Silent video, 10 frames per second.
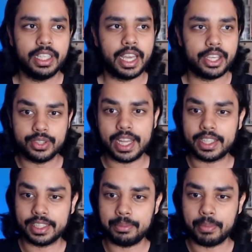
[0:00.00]
I used
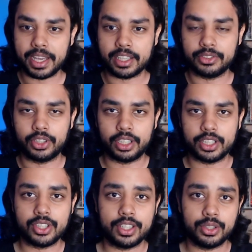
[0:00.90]
that clip microphone on
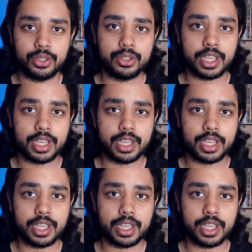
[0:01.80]
the shirt to use